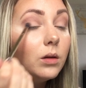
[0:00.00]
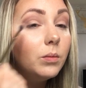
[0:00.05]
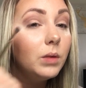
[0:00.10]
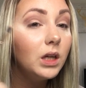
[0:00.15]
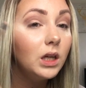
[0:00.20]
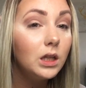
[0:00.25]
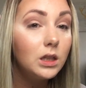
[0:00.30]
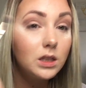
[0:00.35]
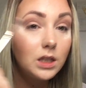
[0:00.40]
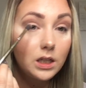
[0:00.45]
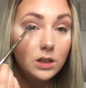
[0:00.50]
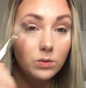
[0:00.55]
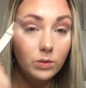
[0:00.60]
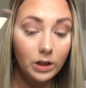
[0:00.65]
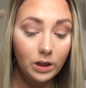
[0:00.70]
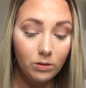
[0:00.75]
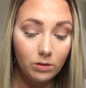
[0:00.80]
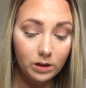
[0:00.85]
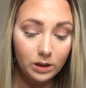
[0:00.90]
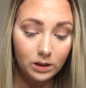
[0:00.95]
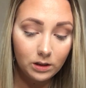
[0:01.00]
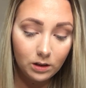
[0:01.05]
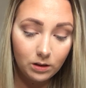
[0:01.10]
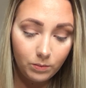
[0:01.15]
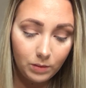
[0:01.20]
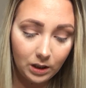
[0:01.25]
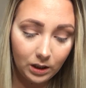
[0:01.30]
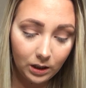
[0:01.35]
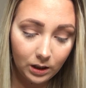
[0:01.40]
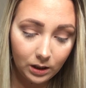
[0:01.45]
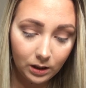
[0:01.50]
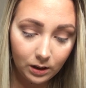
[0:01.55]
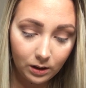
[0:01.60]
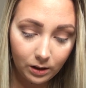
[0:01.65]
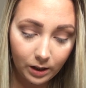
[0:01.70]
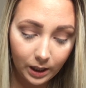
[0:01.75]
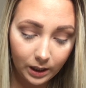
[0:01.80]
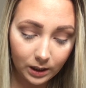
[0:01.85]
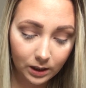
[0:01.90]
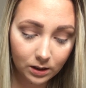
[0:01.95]
because that's where I want it to be the
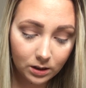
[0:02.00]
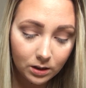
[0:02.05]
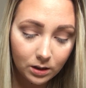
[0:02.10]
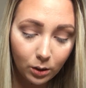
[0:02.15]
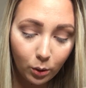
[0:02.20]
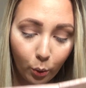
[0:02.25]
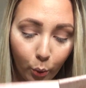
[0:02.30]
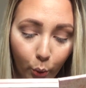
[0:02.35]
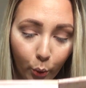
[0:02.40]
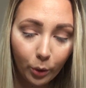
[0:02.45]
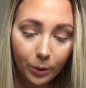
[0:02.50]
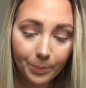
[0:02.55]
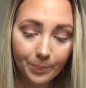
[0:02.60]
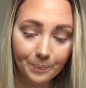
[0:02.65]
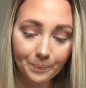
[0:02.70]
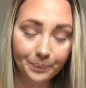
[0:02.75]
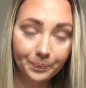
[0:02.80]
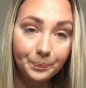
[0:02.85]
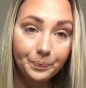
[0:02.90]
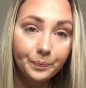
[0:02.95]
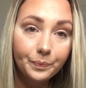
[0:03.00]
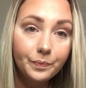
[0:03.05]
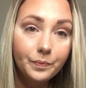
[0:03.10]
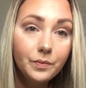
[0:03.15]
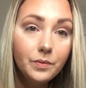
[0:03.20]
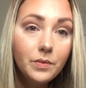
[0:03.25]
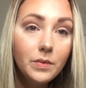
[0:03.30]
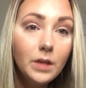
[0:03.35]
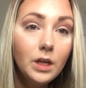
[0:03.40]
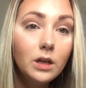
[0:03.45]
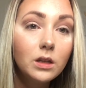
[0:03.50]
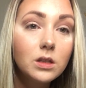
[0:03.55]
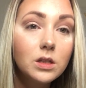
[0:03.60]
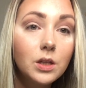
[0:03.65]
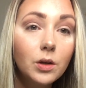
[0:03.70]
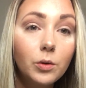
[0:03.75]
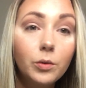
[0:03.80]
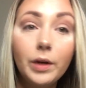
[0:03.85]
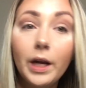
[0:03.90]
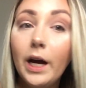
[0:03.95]
lightest.
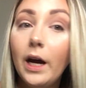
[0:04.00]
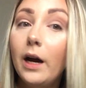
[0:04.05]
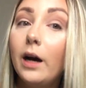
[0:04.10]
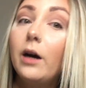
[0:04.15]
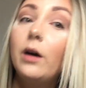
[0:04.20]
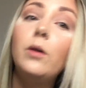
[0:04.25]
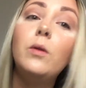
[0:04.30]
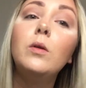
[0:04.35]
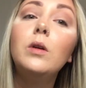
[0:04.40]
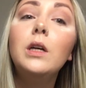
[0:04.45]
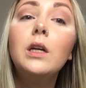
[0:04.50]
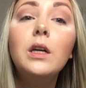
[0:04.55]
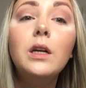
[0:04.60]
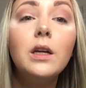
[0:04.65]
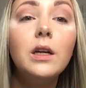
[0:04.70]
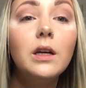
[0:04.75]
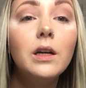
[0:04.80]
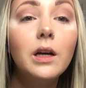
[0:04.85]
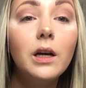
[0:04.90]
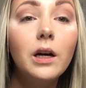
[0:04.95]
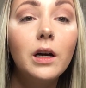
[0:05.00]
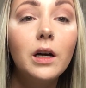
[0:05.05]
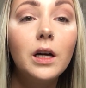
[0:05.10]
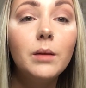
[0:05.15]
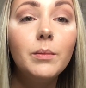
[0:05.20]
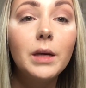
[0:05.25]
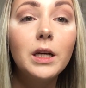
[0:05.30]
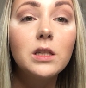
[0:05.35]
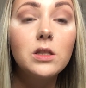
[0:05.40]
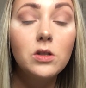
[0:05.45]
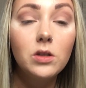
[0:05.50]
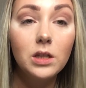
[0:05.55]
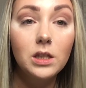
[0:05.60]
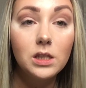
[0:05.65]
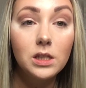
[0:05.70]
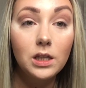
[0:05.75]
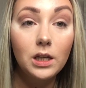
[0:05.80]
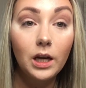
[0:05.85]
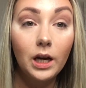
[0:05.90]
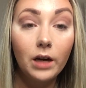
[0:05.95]
So now, as you
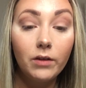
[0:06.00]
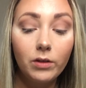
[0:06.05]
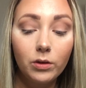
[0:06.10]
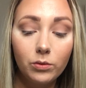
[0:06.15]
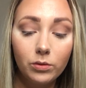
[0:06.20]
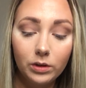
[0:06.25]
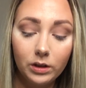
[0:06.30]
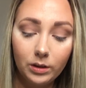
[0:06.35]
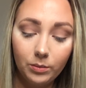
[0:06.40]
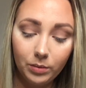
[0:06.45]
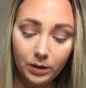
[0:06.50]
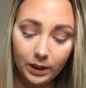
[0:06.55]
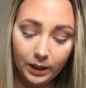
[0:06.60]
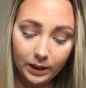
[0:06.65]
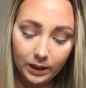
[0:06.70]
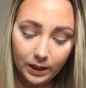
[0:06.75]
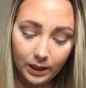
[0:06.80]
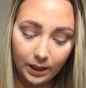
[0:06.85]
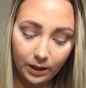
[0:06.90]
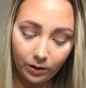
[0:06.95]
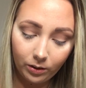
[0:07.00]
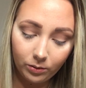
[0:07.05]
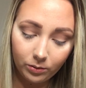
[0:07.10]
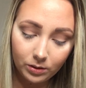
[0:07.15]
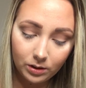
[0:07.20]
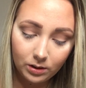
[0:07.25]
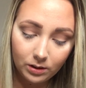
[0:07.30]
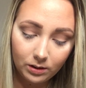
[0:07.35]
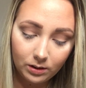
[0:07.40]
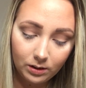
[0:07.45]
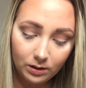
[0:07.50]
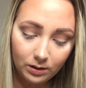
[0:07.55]
can see, I have it really blended out.